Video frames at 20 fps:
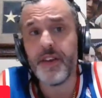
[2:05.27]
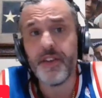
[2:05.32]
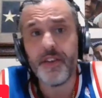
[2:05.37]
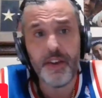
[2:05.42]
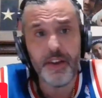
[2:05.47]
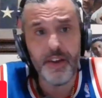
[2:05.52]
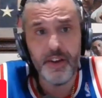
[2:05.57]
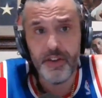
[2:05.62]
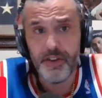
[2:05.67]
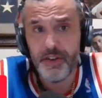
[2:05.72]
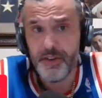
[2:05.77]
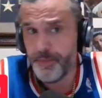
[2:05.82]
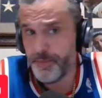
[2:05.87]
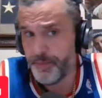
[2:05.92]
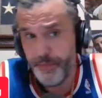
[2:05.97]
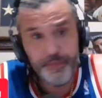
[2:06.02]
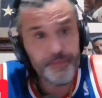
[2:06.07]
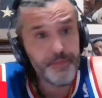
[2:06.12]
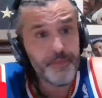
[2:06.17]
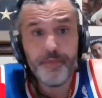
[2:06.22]
good skills
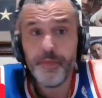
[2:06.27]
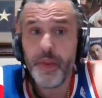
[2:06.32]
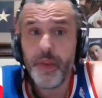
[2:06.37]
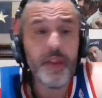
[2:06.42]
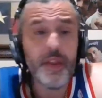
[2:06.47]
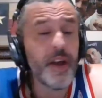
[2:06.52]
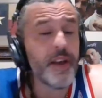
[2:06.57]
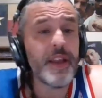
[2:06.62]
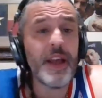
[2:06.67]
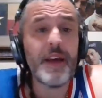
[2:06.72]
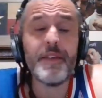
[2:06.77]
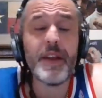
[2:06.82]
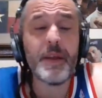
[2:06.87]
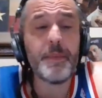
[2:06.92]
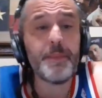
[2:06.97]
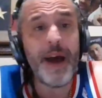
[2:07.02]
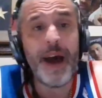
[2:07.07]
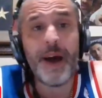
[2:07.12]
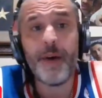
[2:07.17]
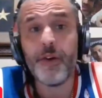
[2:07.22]
doesn't have
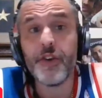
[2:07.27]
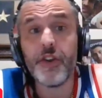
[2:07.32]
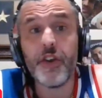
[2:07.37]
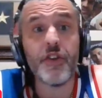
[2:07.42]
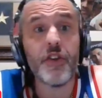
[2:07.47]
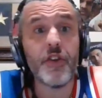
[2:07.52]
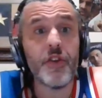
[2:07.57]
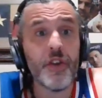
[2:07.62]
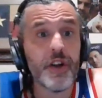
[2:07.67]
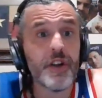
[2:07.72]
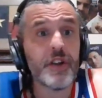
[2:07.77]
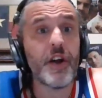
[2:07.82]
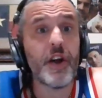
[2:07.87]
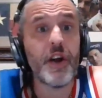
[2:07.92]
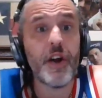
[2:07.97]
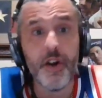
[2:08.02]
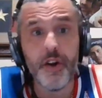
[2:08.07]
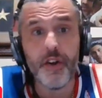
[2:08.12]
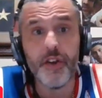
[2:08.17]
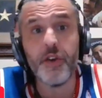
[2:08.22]
any power, doesn't look to
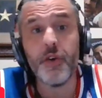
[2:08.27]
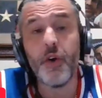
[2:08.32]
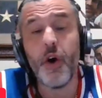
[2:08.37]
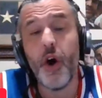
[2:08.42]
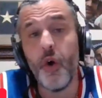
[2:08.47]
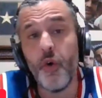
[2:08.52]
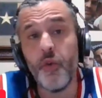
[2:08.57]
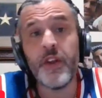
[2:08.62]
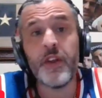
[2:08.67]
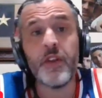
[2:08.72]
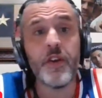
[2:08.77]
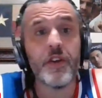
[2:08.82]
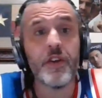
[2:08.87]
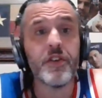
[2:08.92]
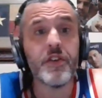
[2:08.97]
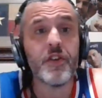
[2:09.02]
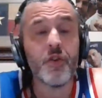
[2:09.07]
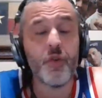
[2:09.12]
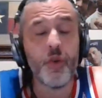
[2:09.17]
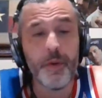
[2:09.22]
hurt you, only
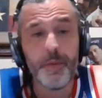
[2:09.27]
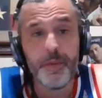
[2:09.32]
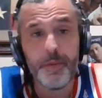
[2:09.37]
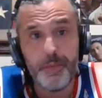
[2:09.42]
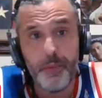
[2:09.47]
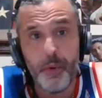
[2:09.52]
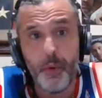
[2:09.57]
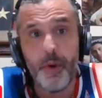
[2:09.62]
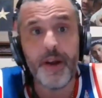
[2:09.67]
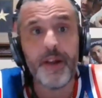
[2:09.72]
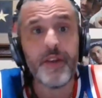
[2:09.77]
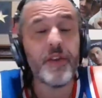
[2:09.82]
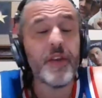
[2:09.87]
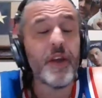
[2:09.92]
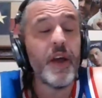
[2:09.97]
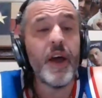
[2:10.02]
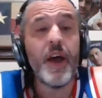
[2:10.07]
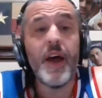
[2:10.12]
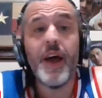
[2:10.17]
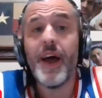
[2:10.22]
looks to score points.